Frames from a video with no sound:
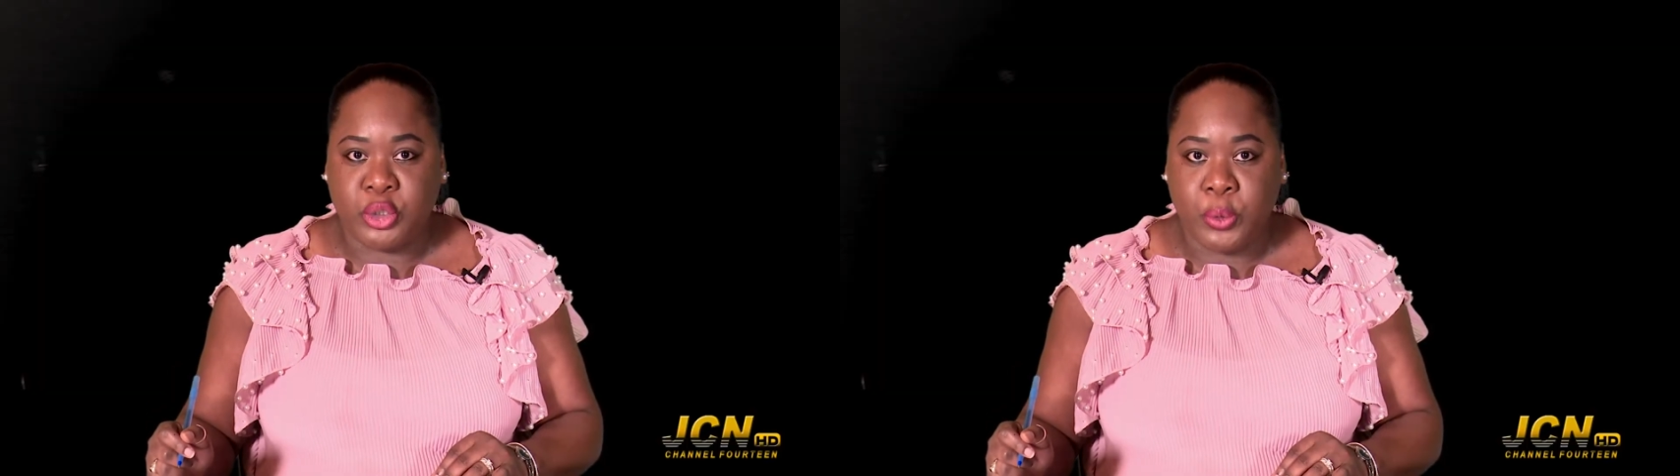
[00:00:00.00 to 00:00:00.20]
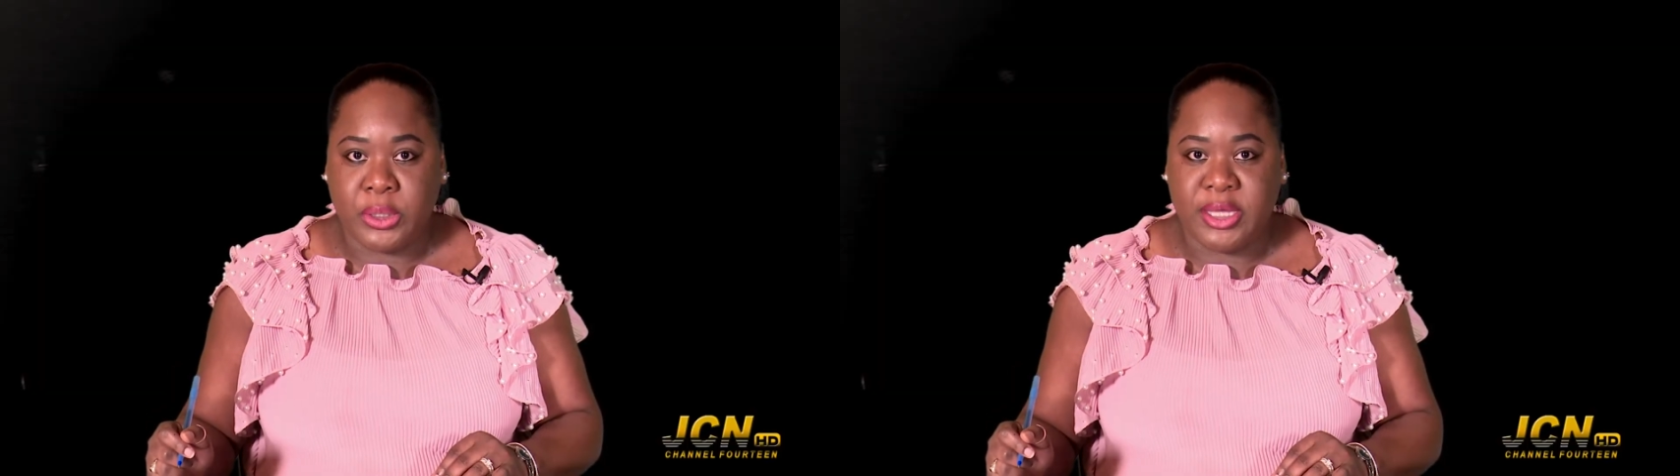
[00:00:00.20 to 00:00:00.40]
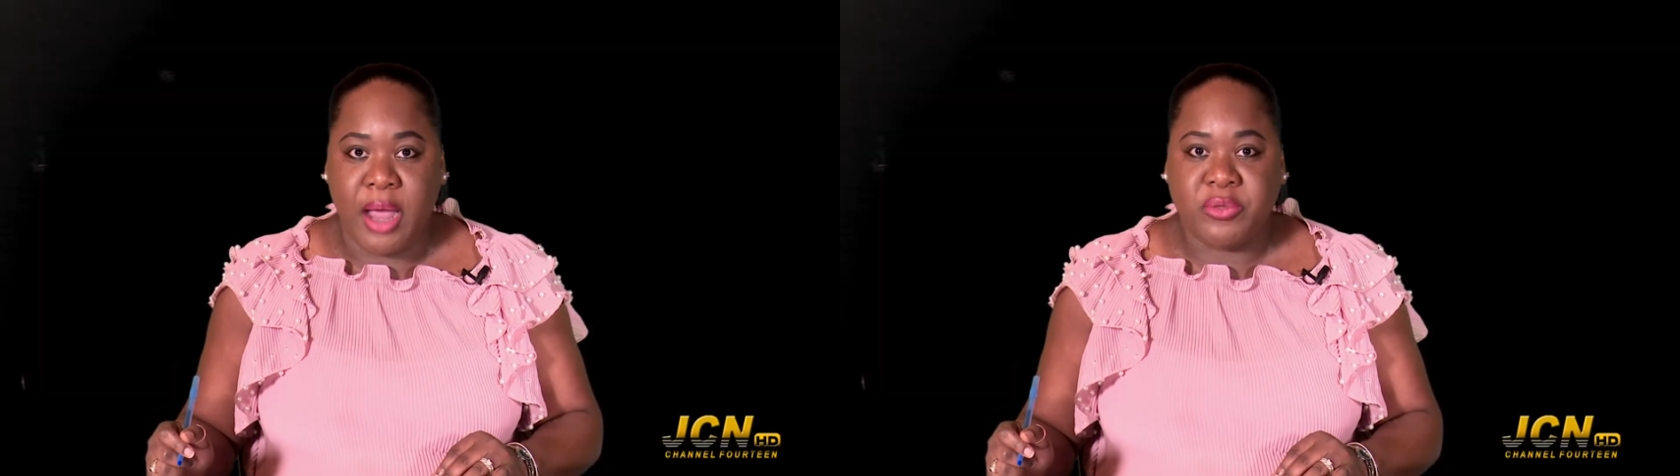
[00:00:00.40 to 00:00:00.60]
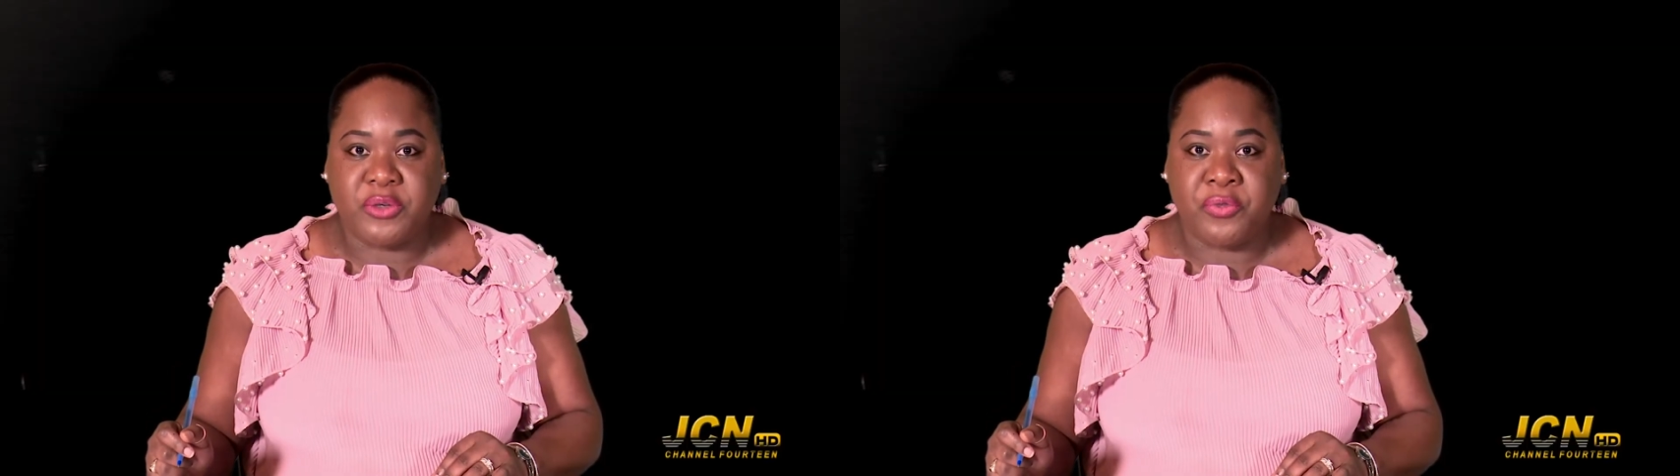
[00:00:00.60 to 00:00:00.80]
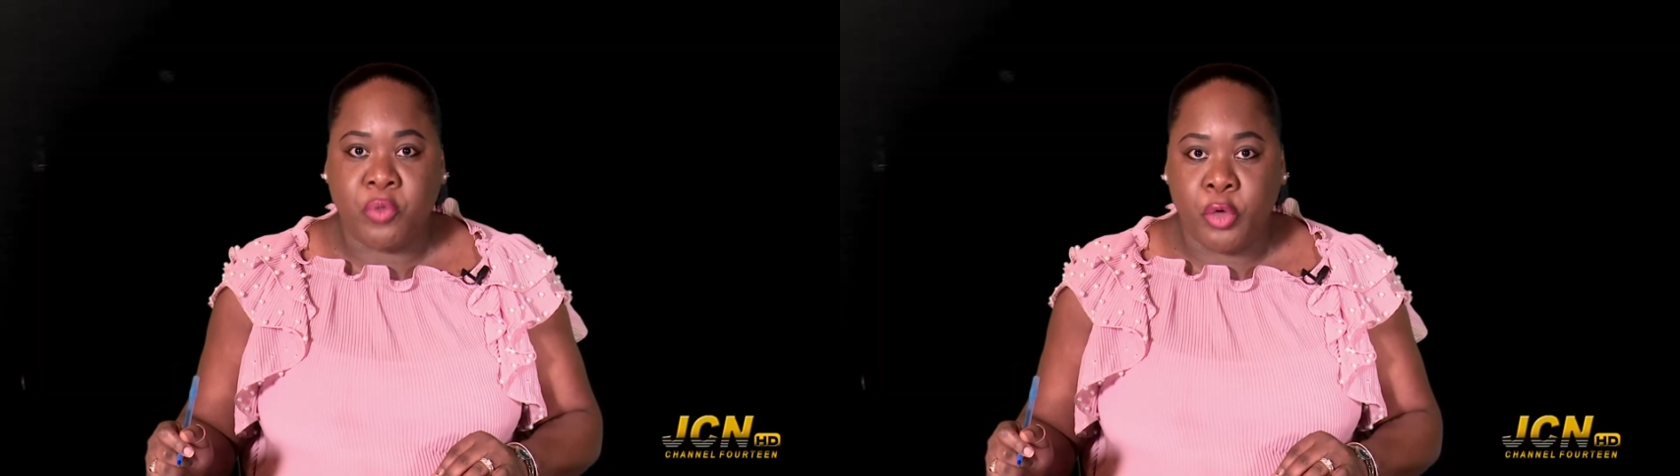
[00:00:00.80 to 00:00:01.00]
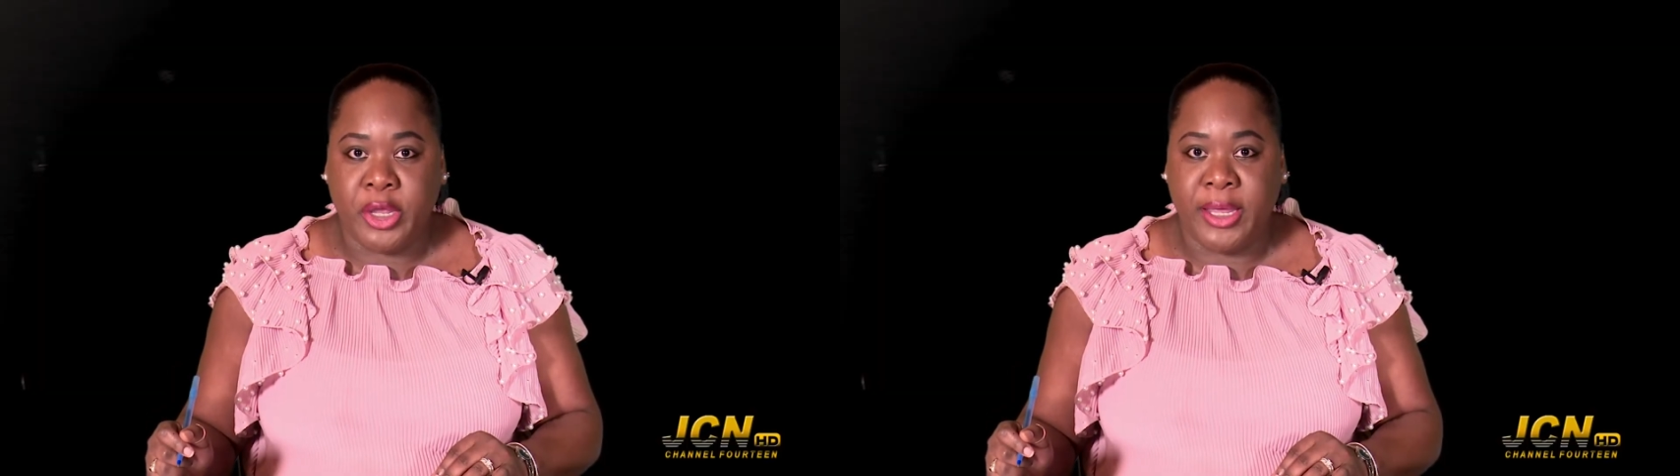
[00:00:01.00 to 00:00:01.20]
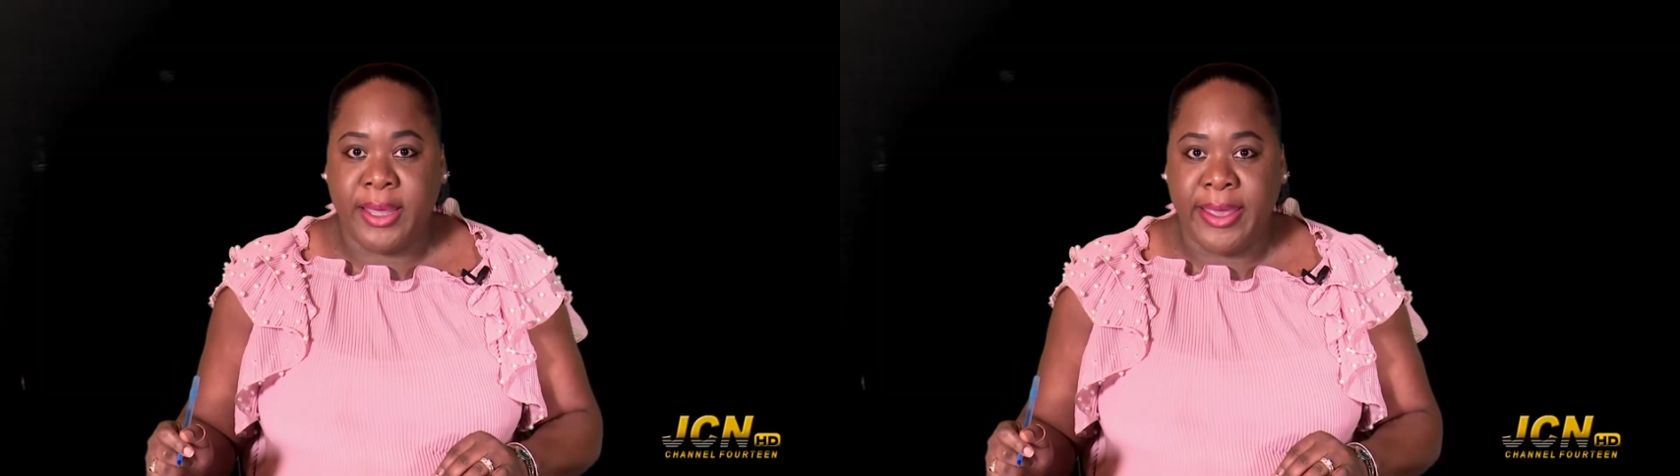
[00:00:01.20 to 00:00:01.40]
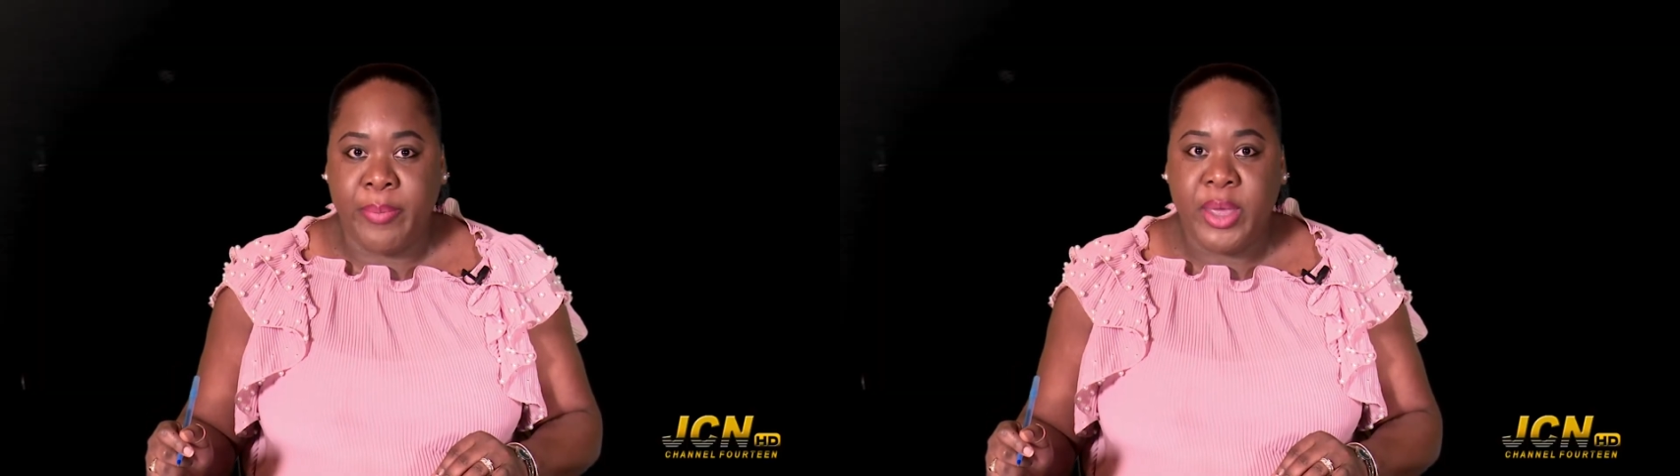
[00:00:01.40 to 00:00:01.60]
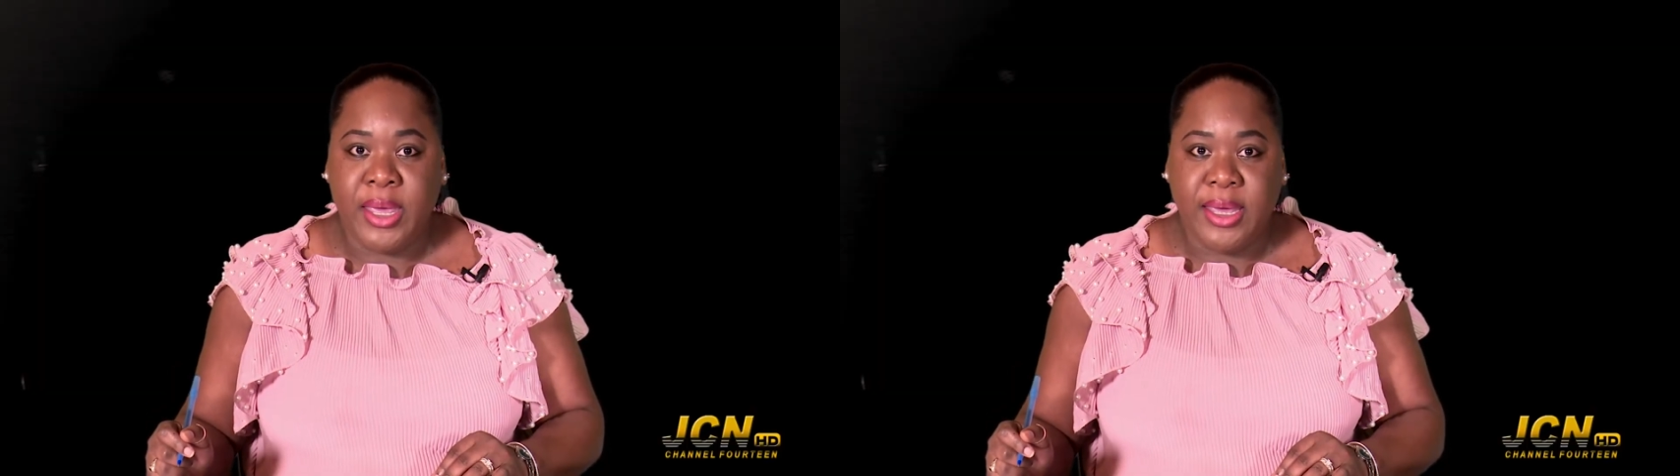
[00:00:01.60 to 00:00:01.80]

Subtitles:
shortly after 4 a.m.